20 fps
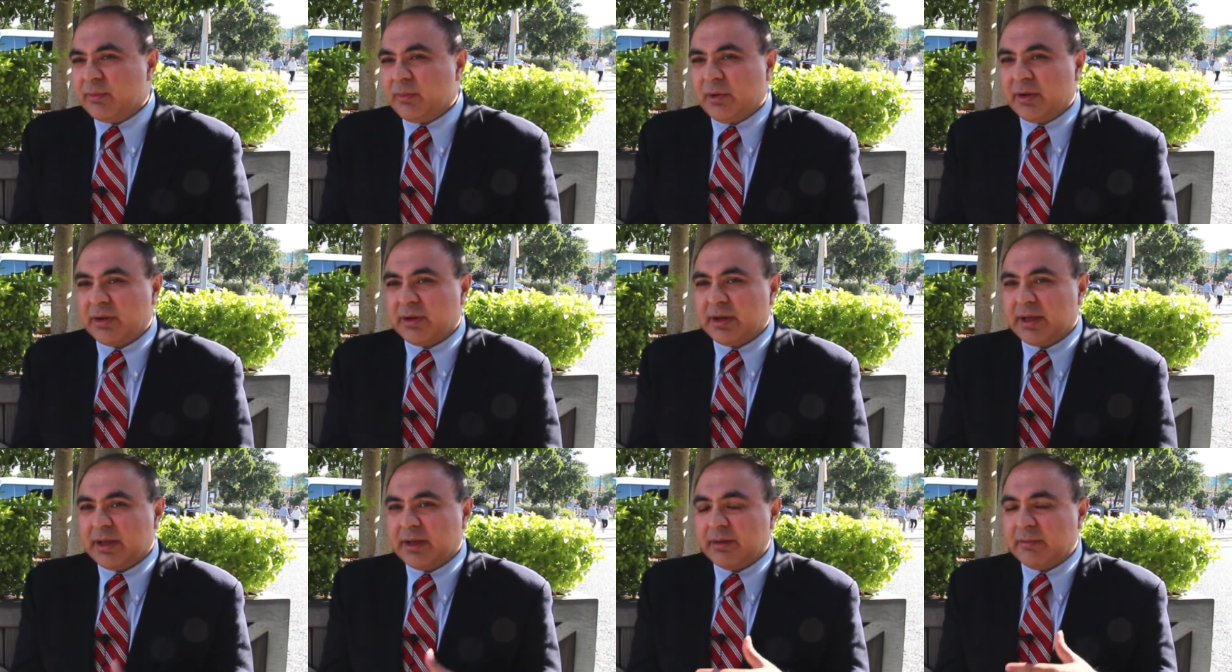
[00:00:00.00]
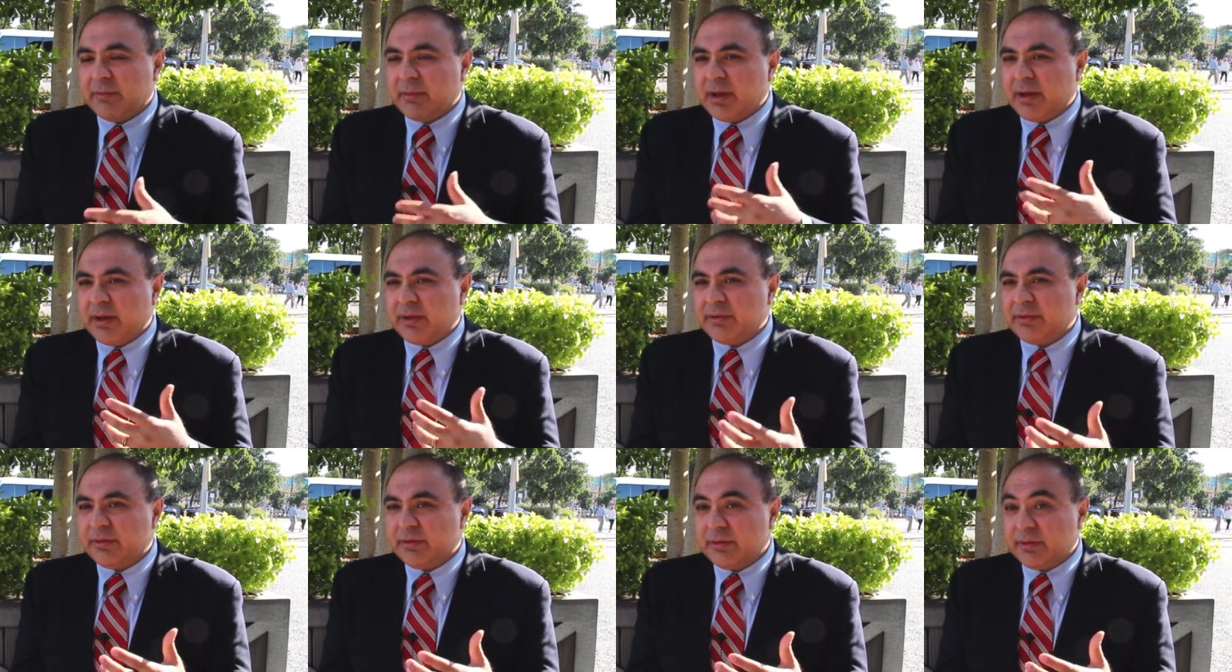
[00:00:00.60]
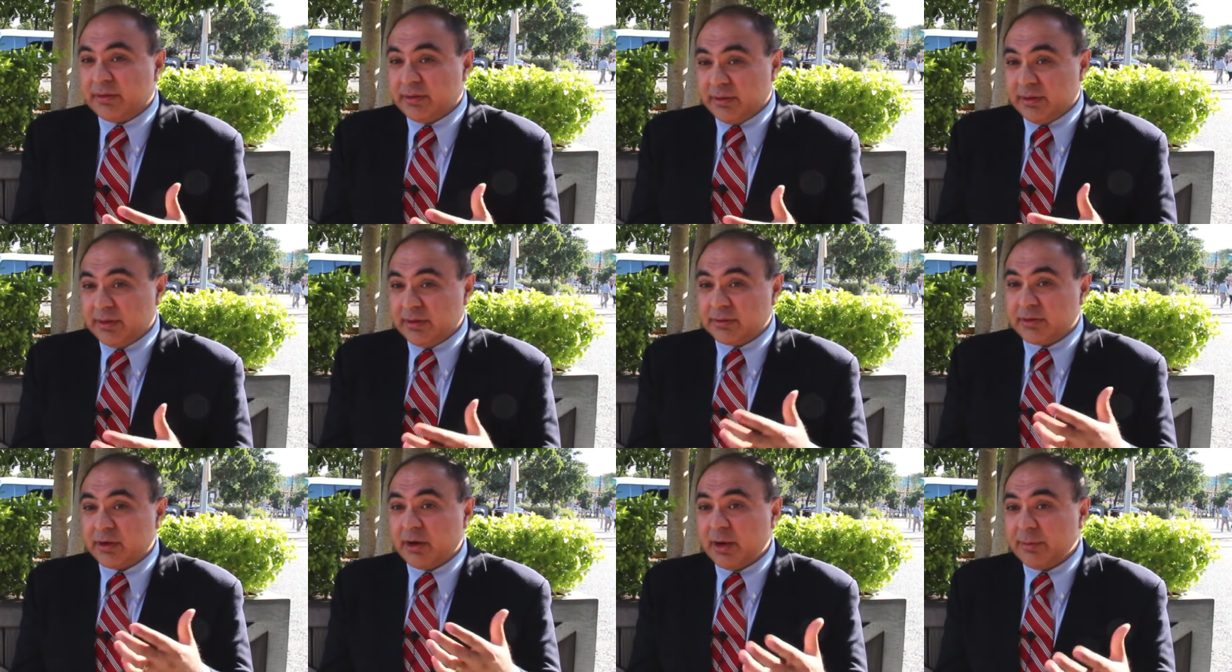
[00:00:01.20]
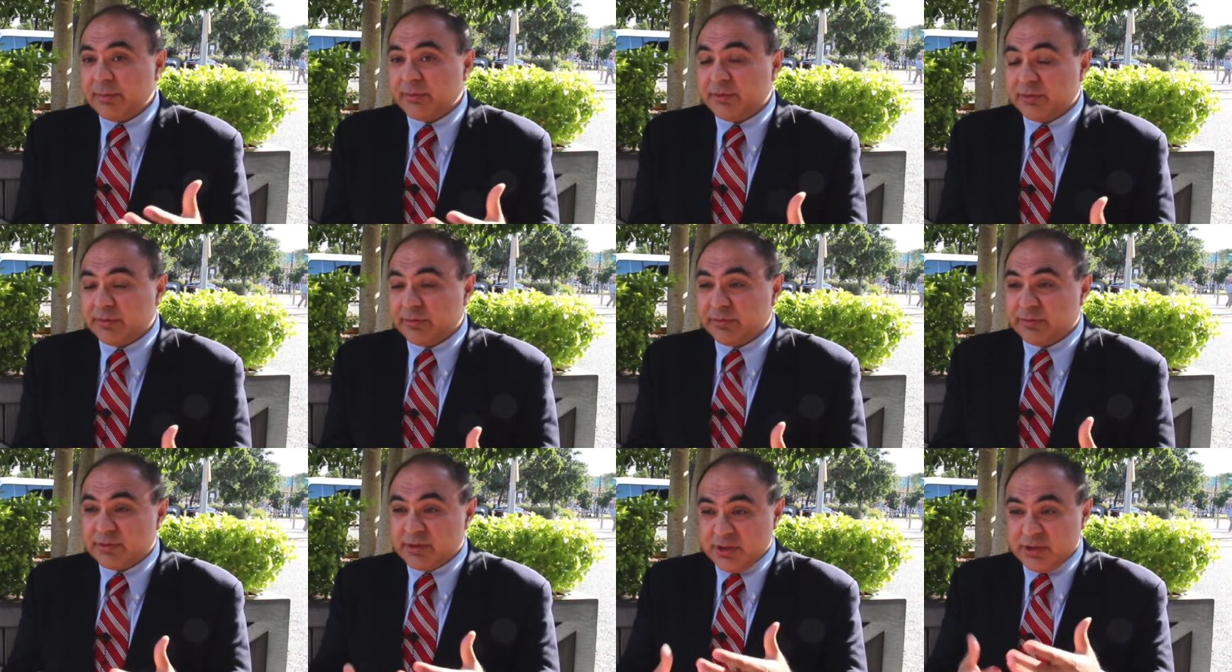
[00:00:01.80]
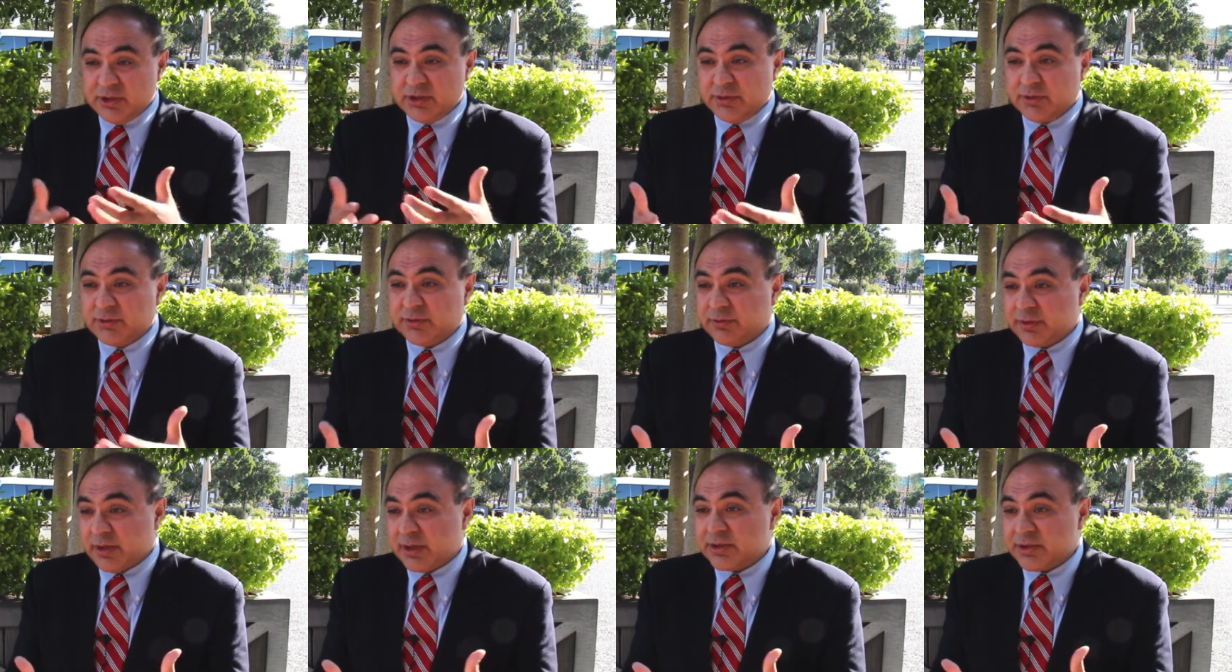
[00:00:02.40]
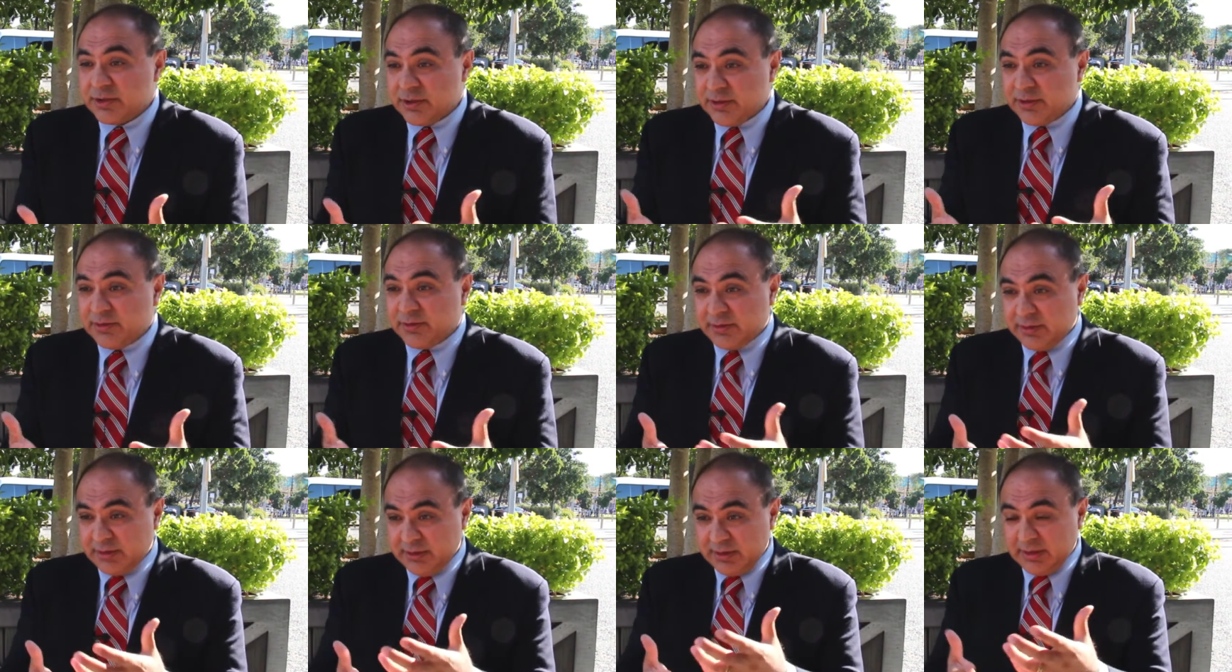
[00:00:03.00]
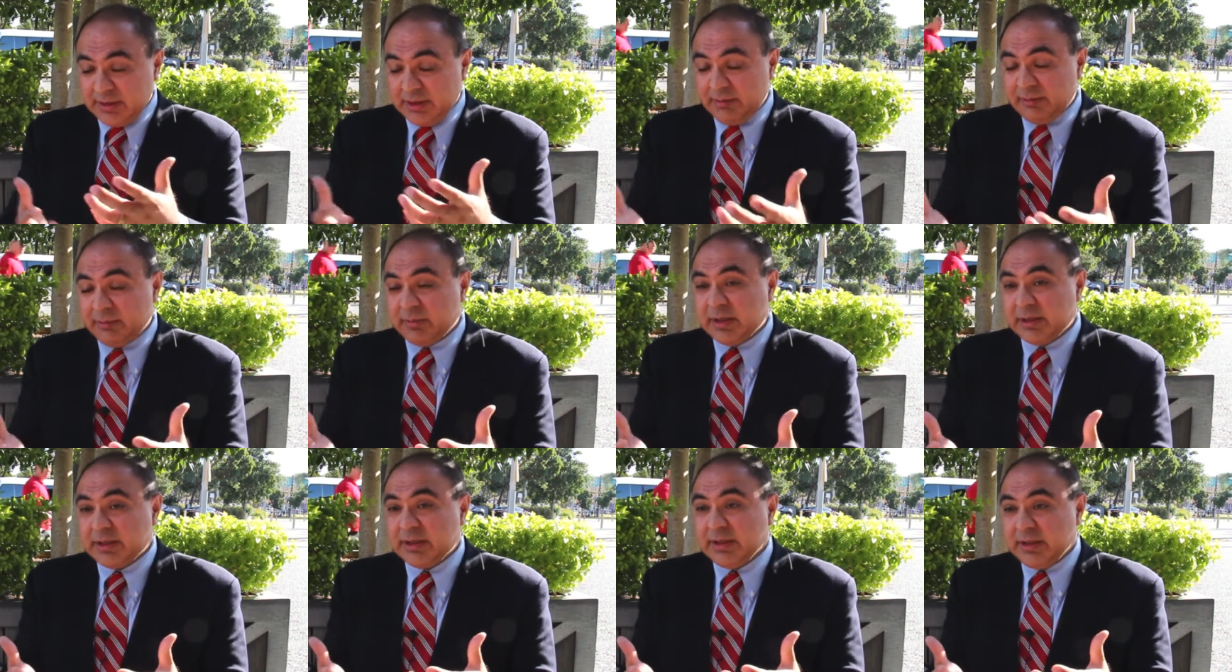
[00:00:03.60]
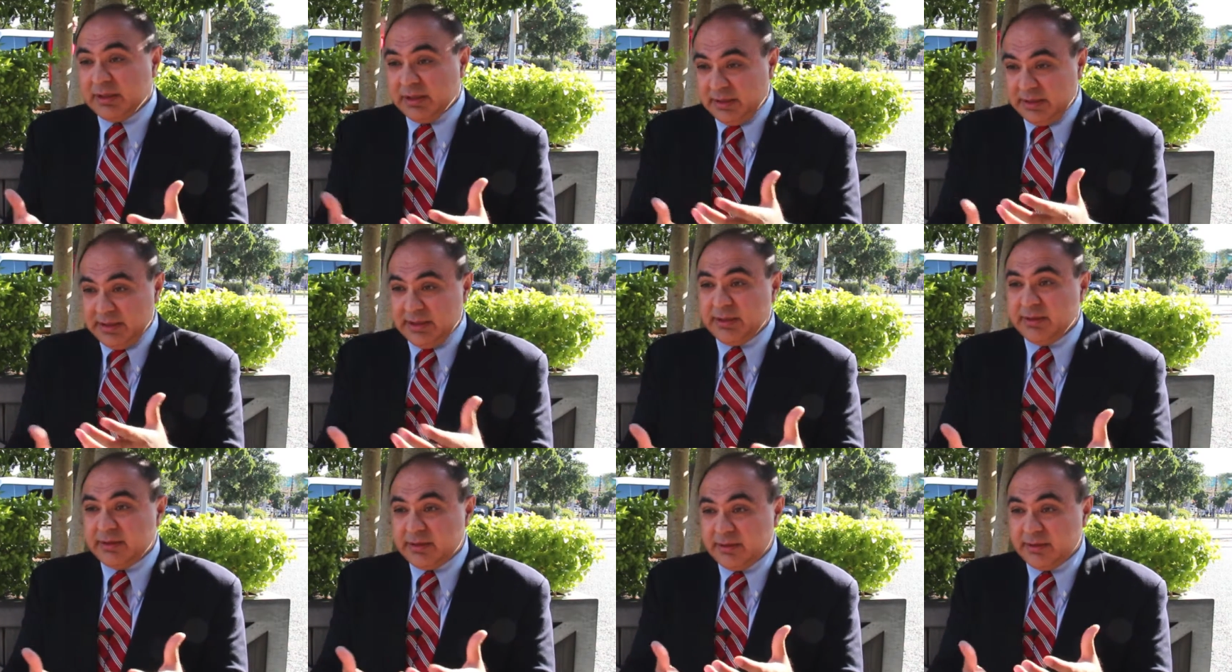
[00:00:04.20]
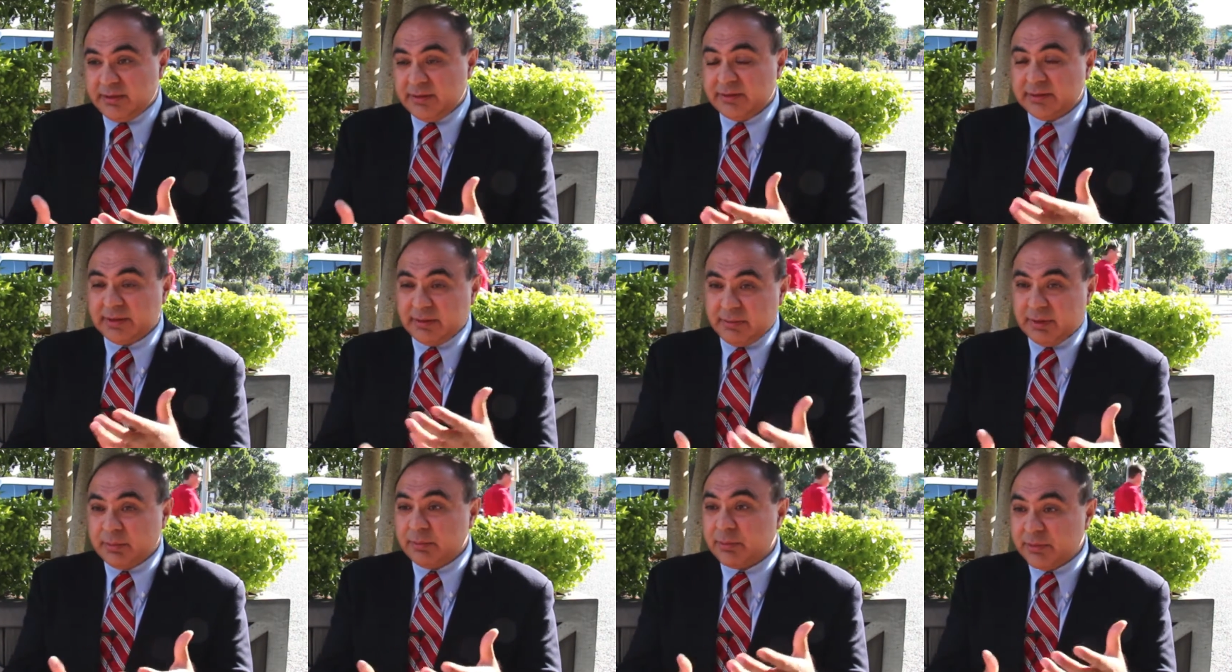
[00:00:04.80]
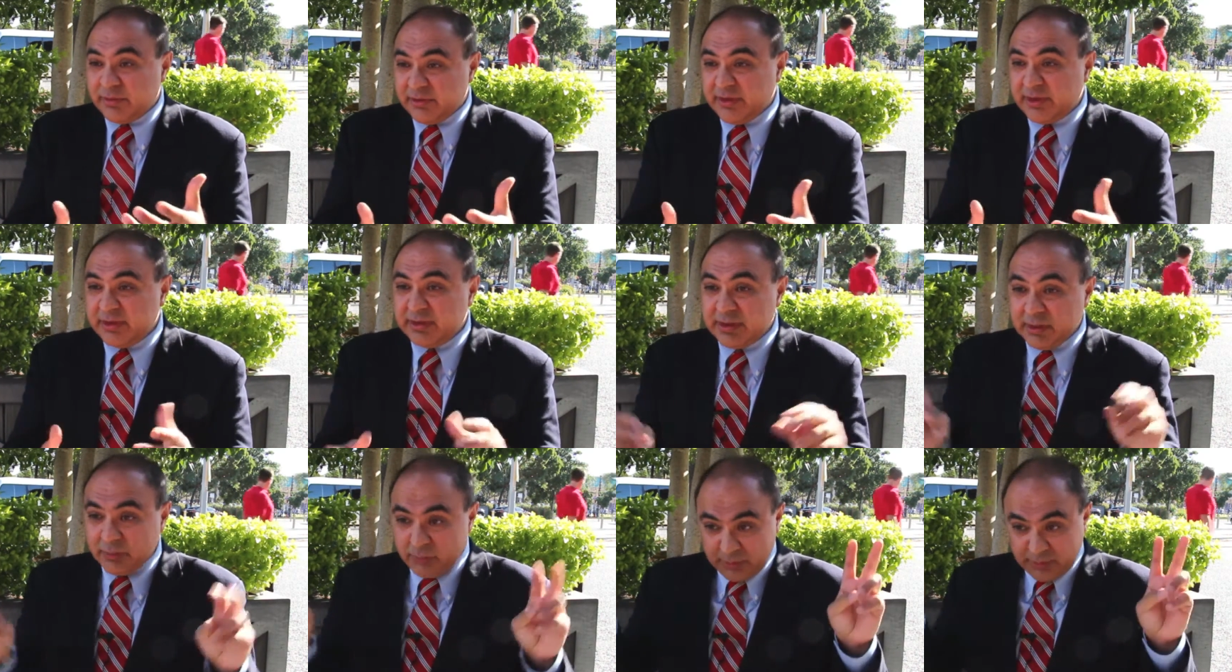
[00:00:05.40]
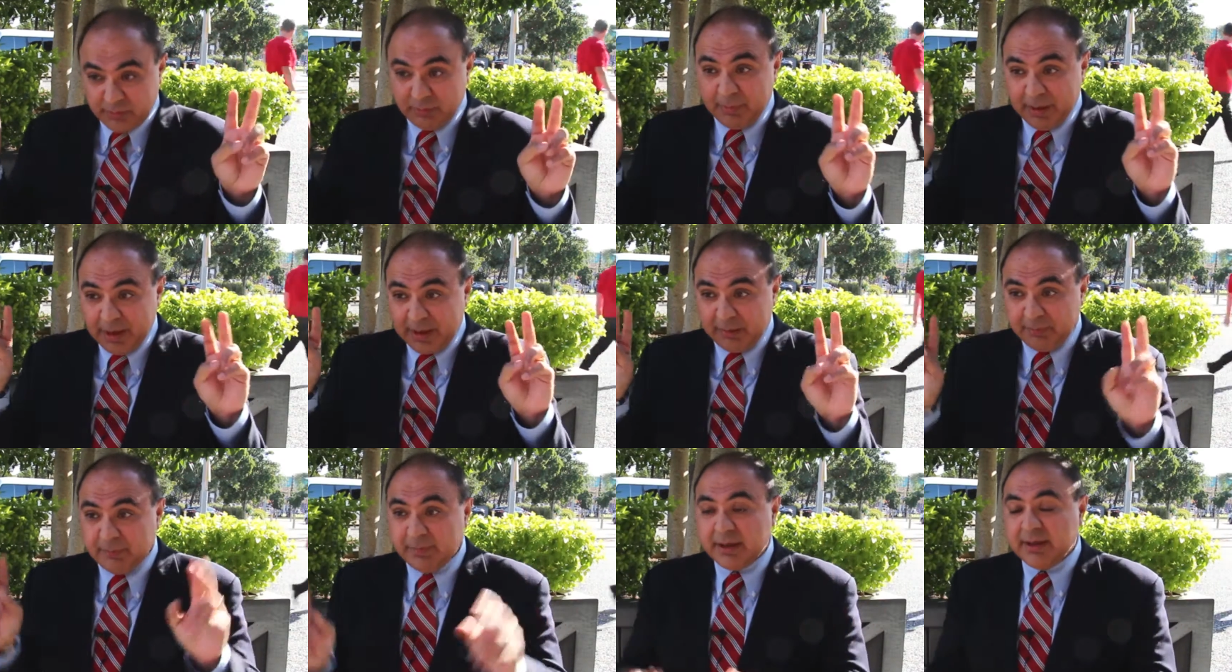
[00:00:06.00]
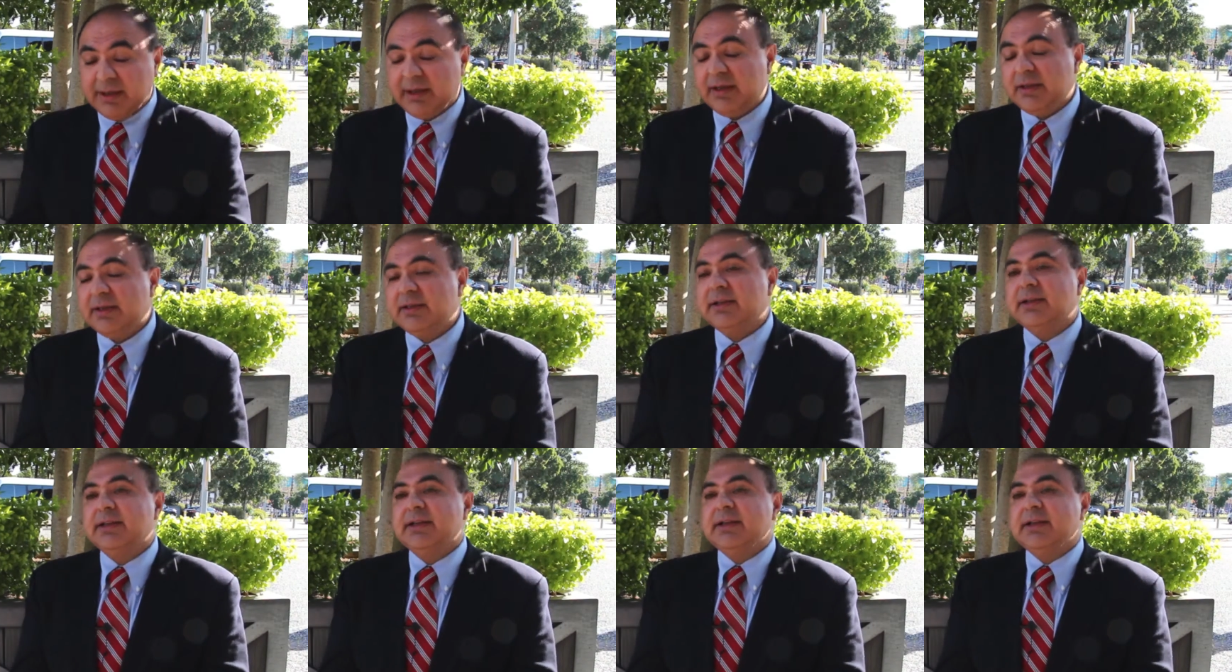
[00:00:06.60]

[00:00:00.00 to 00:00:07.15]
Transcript: what are the types of tissue structures that can lead to someone presenting with back pain,